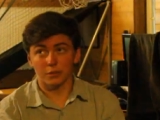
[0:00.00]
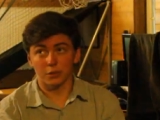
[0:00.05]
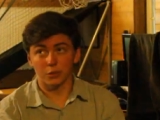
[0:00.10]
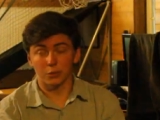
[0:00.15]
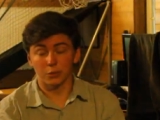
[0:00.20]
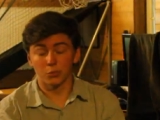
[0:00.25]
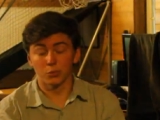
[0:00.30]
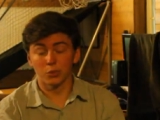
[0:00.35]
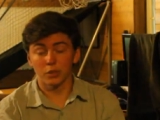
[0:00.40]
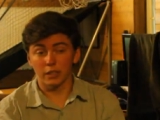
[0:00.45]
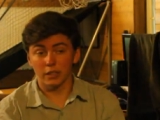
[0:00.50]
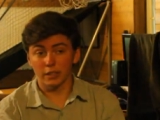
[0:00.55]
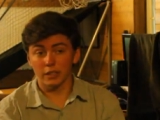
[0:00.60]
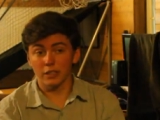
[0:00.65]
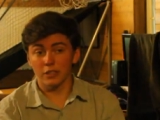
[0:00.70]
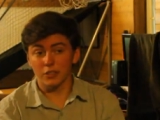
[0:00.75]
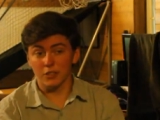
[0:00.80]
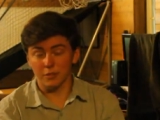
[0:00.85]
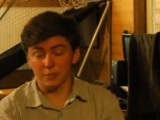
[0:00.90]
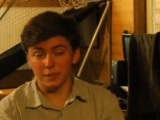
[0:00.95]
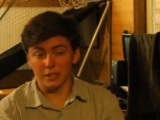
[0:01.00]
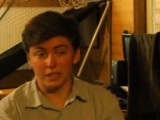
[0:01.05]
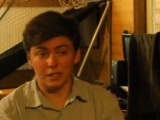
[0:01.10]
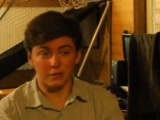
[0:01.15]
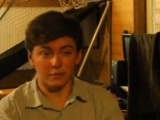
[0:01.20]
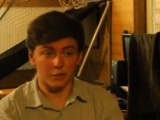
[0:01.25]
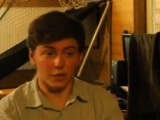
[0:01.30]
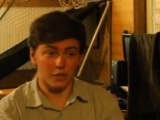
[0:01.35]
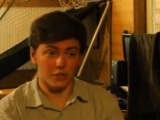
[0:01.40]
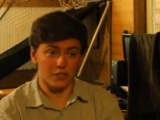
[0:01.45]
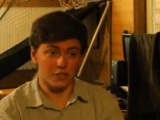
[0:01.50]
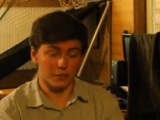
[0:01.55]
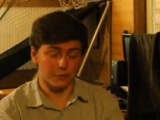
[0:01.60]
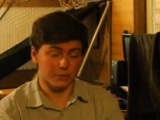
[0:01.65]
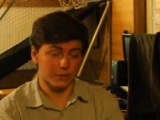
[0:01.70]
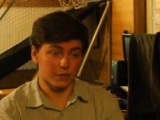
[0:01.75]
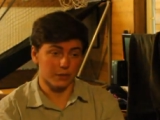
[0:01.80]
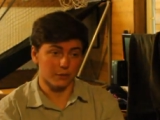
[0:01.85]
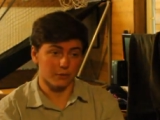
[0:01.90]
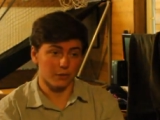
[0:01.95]
you really should be conversing
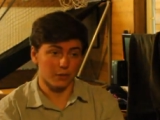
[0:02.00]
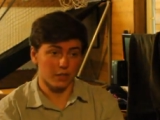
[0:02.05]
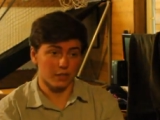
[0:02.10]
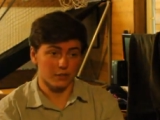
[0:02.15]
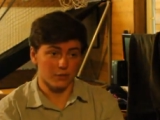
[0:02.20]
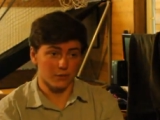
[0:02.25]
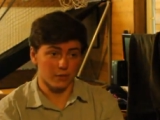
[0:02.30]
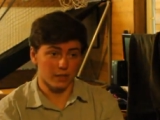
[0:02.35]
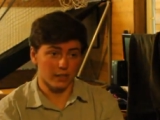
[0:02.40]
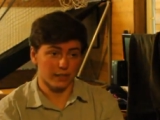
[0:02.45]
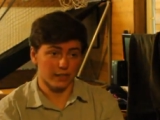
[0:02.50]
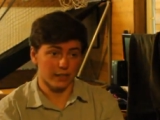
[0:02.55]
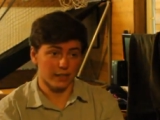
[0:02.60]
with your friends right